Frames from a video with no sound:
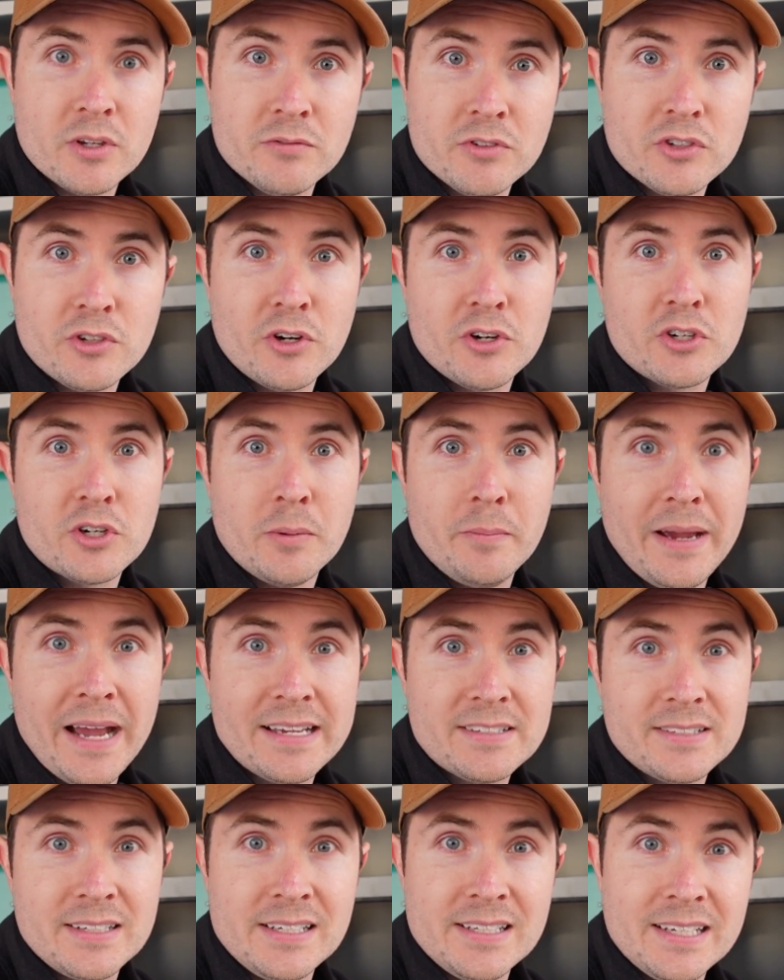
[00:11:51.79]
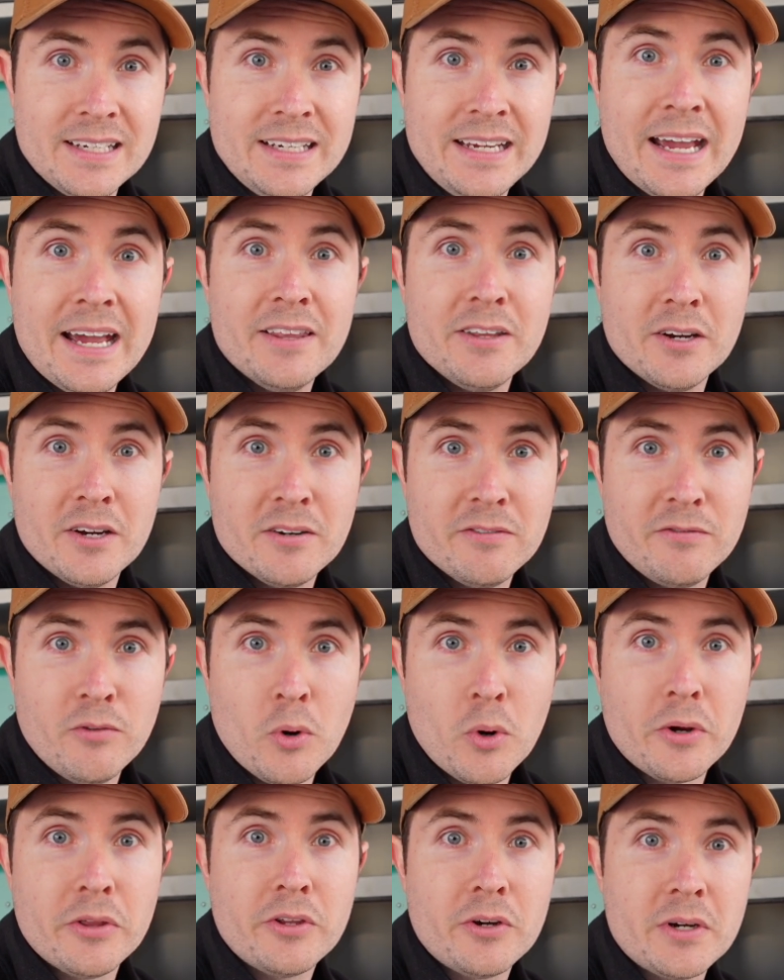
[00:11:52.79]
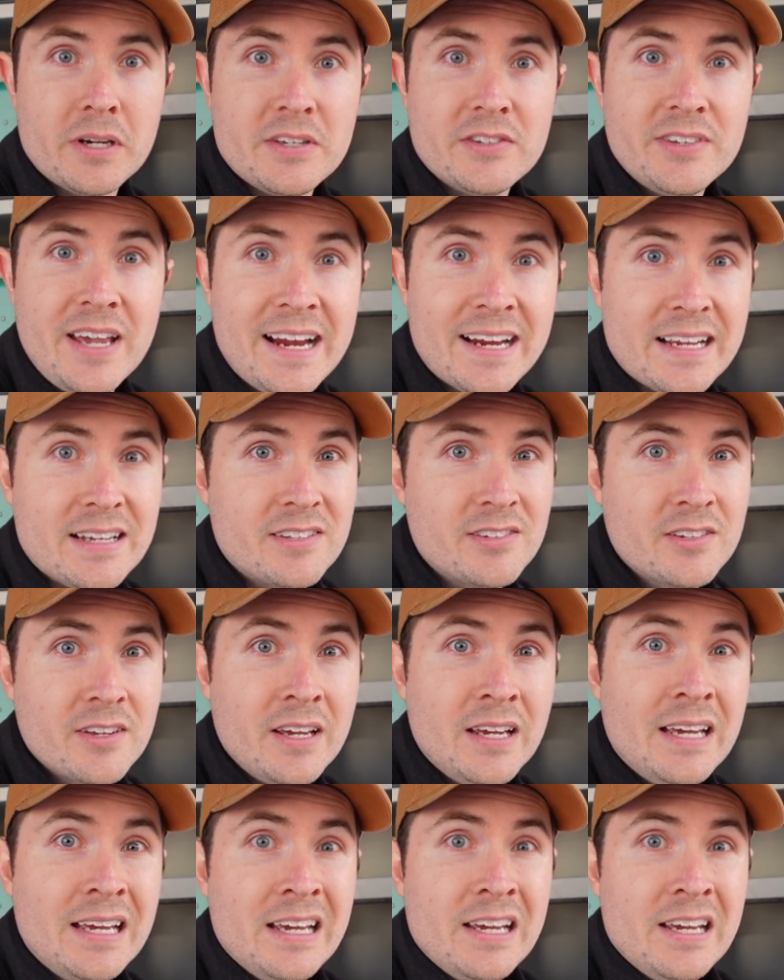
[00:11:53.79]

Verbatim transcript: of surge capacity together for 30 seconds.